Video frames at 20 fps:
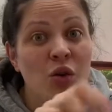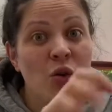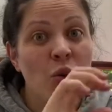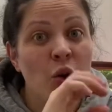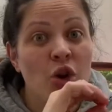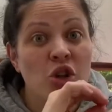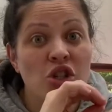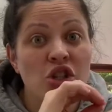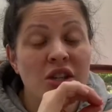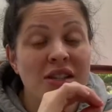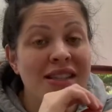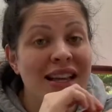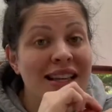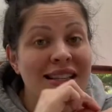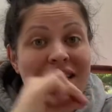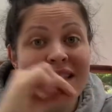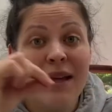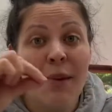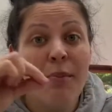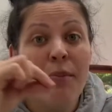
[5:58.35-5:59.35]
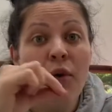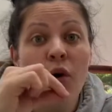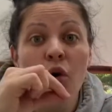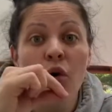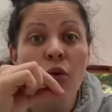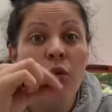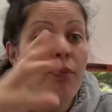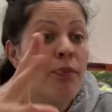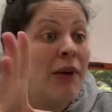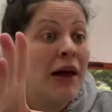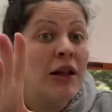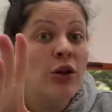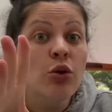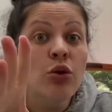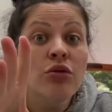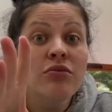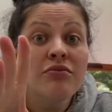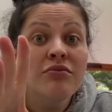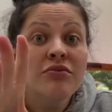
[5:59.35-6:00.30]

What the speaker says: was just a simple pillow.